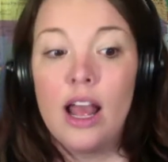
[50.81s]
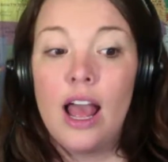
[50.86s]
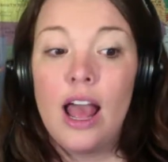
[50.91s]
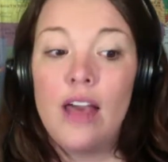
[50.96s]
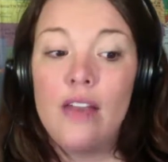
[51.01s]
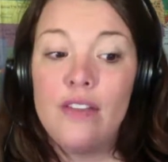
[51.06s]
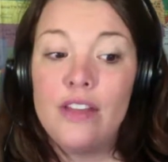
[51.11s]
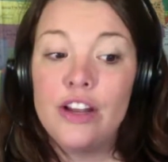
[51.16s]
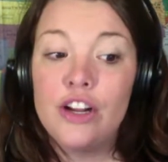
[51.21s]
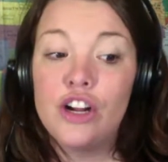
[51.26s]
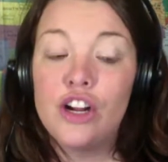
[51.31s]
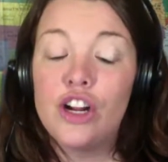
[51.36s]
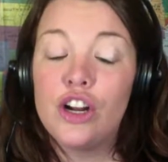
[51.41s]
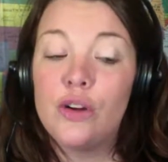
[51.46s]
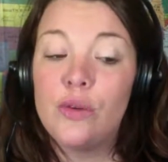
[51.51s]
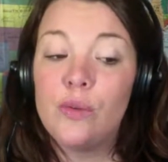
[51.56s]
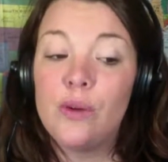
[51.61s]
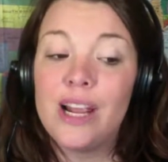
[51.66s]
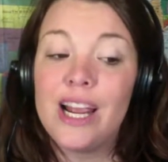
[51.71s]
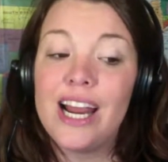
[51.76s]
And then you're going
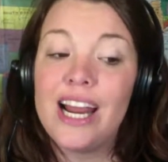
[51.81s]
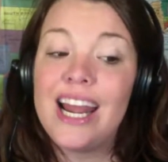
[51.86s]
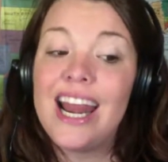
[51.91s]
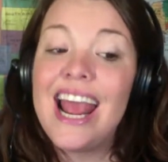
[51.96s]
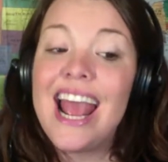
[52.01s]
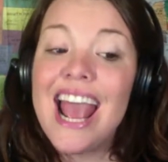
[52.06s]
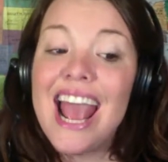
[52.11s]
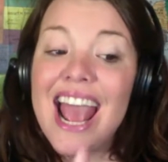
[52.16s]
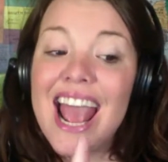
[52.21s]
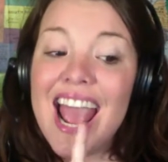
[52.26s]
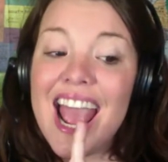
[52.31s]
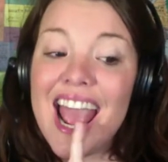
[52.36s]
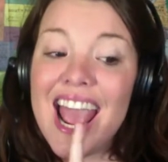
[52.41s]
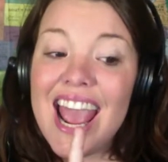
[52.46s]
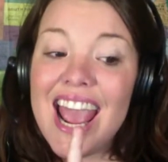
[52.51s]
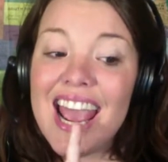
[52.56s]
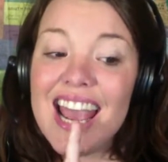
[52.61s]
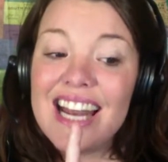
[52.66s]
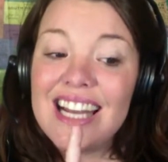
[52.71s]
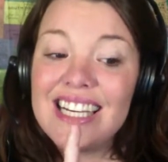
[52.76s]
to read,
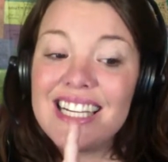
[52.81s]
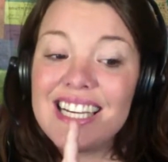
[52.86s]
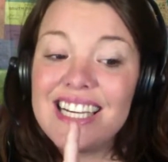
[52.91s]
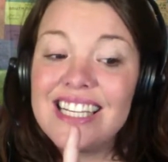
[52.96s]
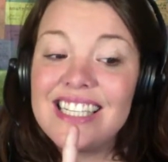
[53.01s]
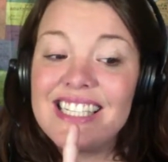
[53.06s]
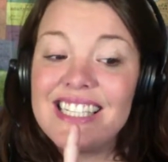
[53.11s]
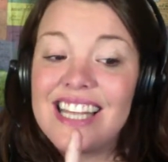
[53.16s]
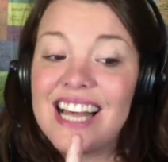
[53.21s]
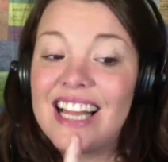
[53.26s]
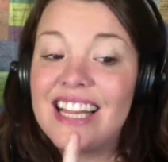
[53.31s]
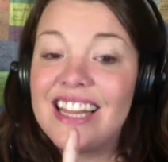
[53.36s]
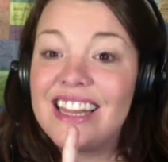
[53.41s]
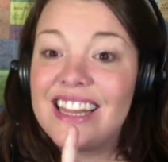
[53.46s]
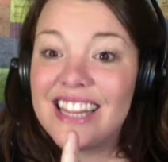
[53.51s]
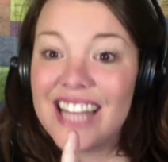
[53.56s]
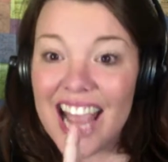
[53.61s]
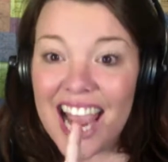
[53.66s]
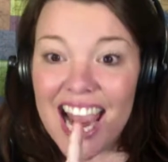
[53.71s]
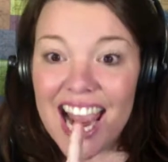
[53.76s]
"It is the
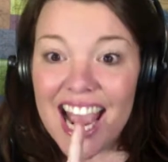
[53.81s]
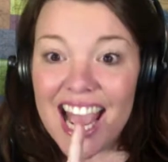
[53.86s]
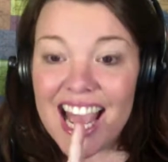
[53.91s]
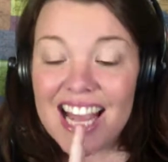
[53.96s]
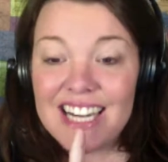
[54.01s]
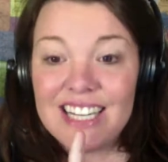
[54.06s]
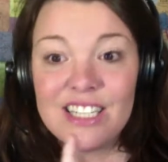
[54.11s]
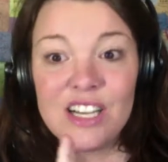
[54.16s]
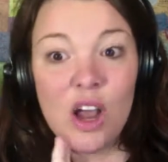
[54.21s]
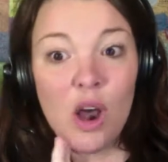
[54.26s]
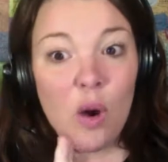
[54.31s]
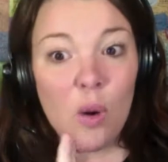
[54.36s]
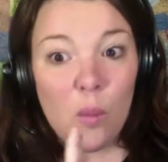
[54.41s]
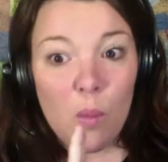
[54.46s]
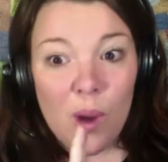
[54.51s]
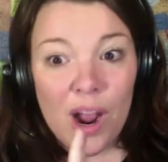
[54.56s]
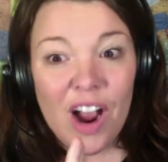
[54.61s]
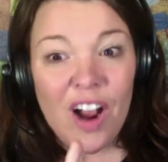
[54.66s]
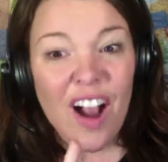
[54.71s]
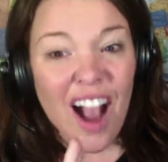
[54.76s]
land
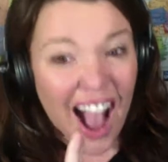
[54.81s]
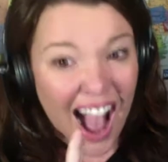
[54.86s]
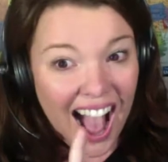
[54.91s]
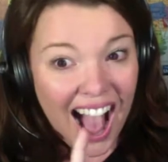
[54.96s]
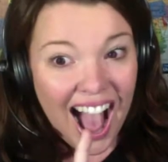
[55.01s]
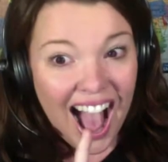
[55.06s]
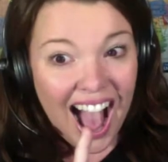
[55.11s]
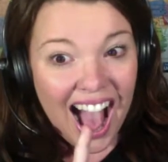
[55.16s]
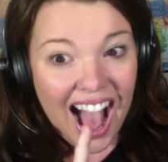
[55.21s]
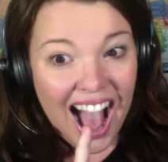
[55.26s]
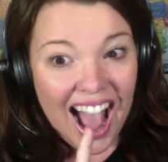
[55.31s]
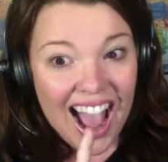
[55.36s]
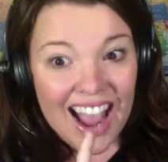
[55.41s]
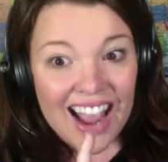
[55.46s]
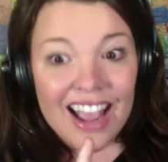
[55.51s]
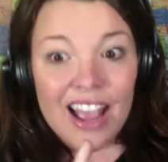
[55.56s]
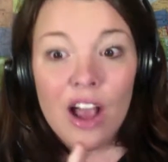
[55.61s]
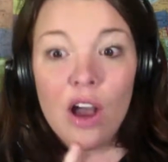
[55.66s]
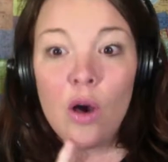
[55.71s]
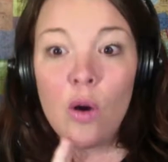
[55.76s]
where
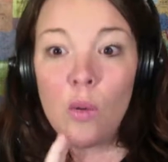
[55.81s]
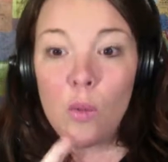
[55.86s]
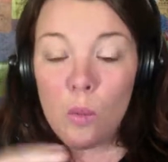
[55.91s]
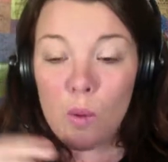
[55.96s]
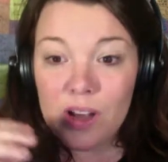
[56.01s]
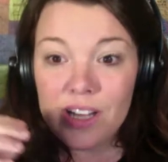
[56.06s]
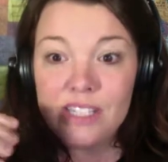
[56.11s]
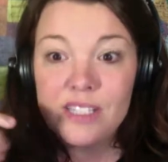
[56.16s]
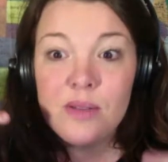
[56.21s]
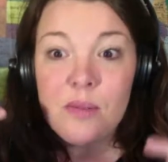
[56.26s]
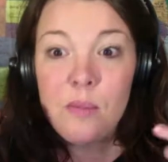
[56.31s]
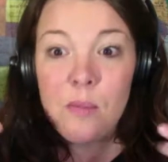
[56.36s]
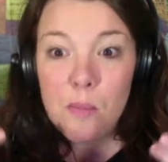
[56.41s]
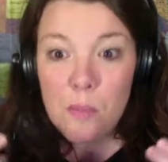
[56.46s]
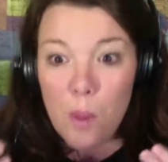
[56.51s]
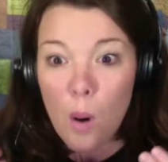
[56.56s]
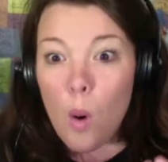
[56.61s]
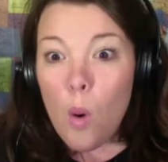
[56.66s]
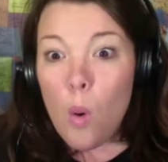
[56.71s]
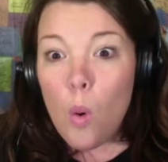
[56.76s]
I was
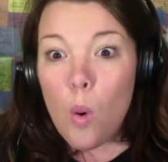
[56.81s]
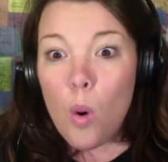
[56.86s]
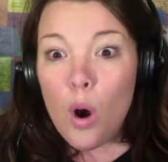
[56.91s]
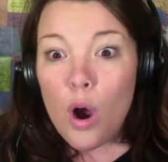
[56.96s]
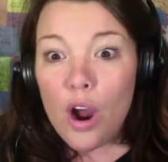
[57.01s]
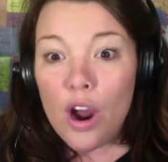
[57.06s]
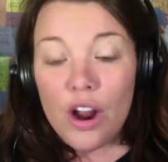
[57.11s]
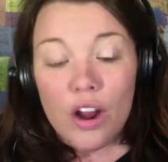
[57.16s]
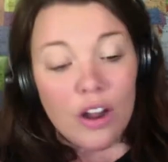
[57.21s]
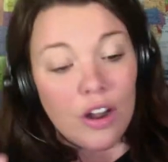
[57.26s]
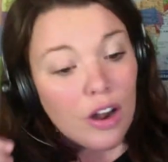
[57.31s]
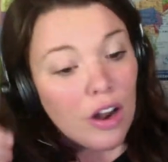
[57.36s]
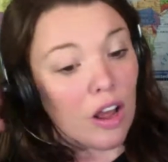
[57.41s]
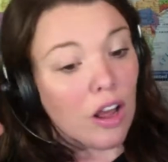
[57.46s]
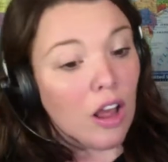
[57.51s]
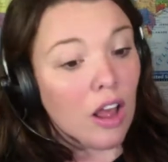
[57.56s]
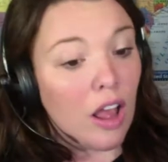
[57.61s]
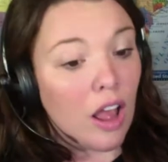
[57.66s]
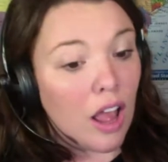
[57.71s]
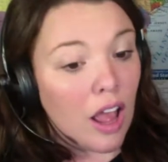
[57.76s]
born."
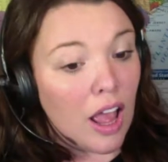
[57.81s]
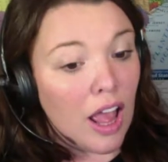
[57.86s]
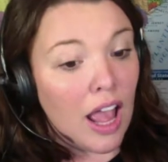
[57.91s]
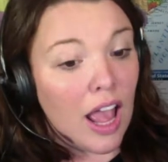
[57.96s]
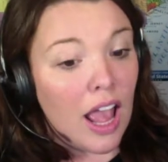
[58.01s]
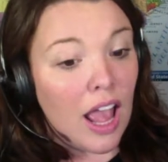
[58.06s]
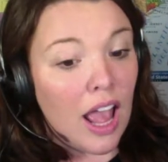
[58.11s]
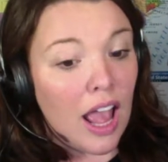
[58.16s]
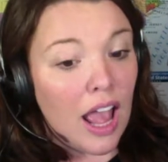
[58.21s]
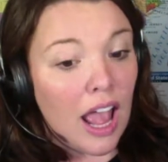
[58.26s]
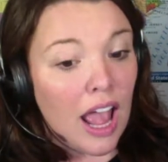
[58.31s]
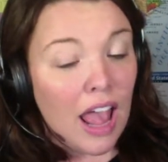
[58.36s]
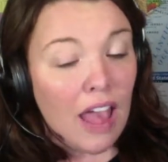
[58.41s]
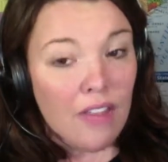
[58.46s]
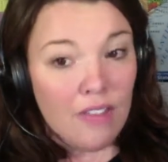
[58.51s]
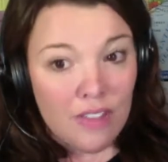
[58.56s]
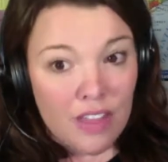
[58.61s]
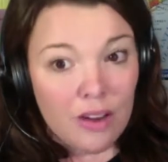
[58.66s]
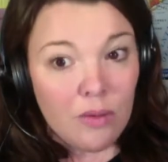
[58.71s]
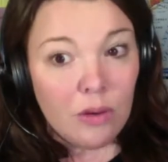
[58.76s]

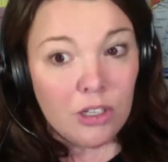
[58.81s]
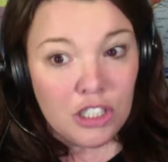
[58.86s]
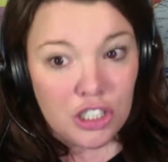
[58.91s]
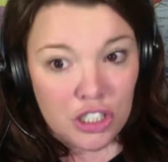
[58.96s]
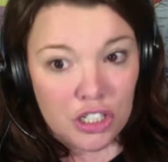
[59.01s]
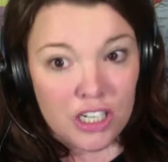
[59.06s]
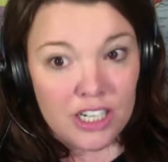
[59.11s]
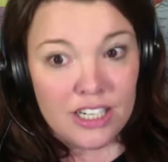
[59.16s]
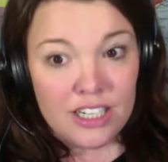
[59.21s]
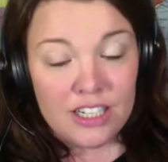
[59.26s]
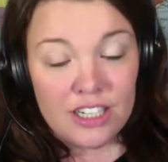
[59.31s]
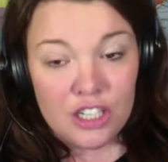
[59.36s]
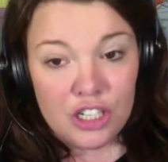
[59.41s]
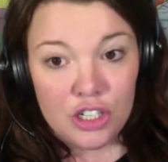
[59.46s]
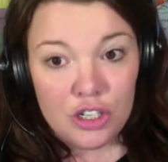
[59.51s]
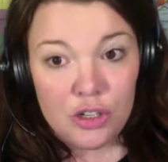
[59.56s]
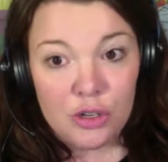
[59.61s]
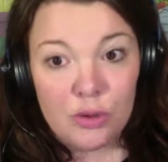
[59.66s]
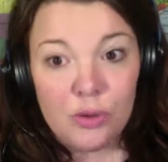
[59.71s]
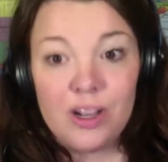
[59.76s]
And then what you needed to
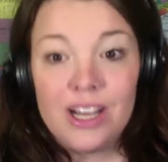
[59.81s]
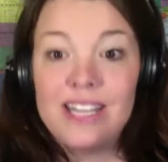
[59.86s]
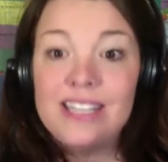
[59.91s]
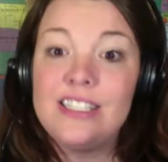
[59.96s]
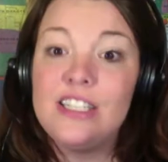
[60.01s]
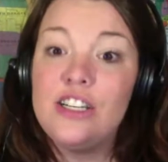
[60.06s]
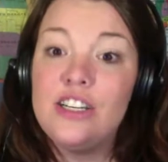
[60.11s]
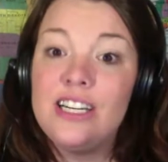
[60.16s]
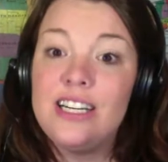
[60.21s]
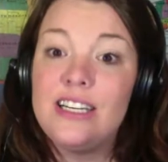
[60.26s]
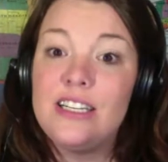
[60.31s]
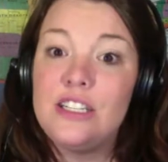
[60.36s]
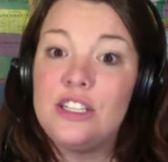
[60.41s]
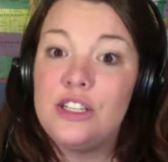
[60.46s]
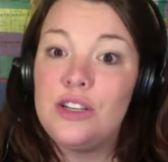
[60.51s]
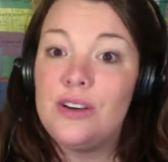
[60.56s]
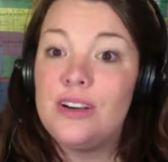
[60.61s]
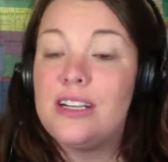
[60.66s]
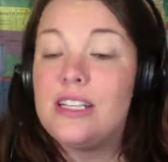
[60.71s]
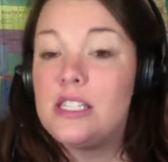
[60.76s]
do is you need
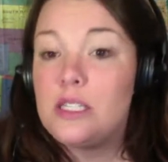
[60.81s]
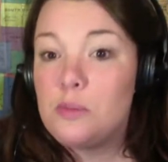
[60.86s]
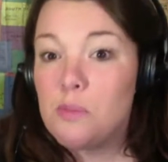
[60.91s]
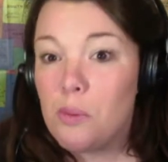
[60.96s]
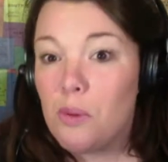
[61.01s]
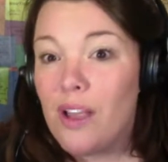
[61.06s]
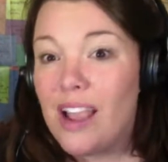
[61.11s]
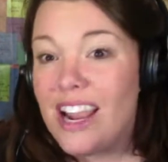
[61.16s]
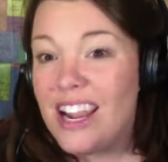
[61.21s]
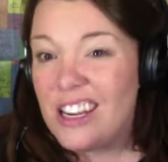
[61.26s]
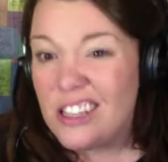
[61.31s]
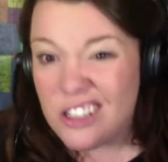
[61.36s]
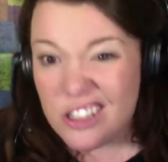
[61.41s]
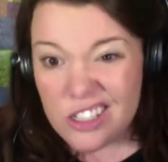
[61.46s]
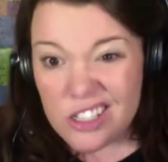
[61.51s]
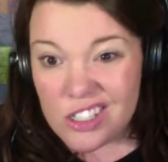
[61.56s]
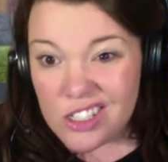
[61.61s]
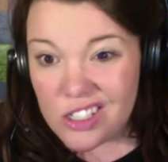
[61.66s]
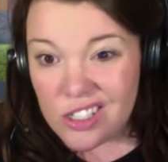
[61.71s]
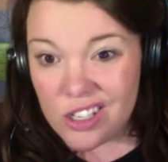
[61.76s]
to explain to
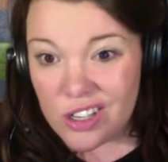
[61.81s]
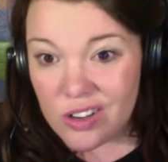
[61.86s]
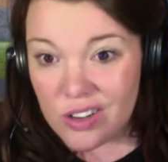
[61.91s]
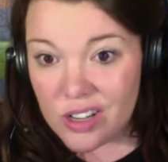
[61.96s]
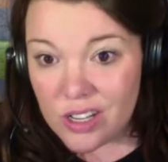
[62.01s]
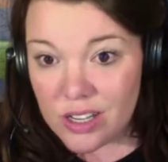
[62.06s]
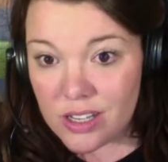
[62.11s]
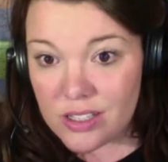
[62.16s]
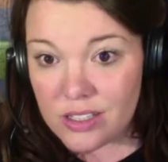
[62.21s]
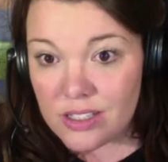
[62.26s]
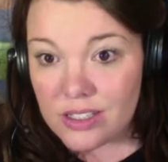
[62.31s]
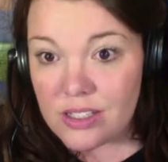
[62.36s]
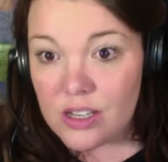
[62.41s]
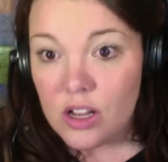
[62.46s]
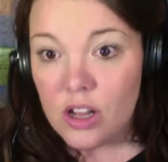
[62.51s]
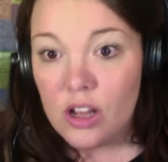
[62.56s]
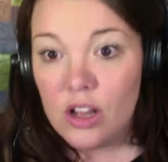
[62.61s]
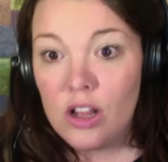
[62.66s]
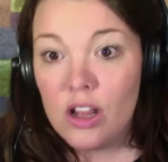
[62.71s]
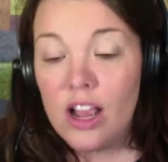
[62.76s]
the student
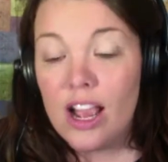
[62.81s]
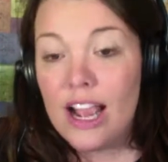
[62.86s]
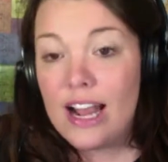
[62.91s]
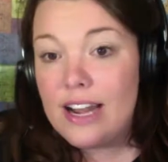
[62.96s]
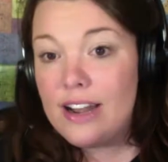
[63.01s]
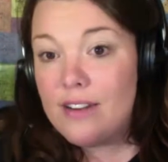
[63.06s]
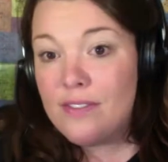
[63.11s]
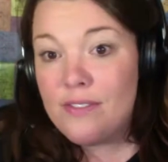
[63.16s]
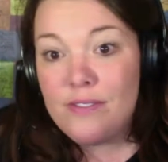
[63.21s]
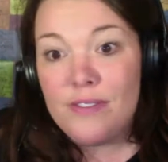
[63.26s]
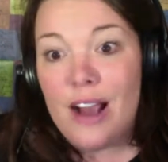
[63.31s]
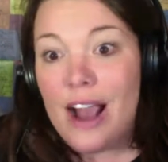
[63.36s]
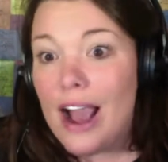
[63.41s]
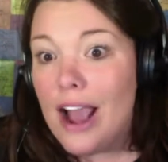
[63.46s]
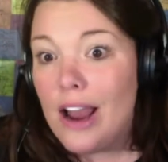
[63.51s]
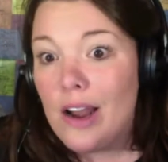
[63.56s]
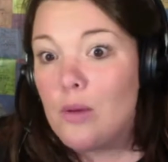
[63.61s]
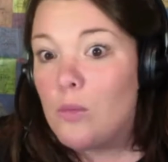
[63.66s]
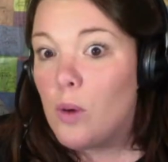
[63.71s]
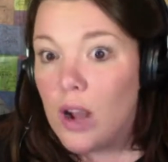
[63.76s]
and
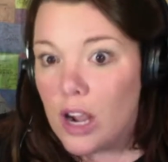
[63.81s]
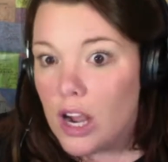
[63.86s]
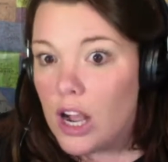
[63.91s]
define what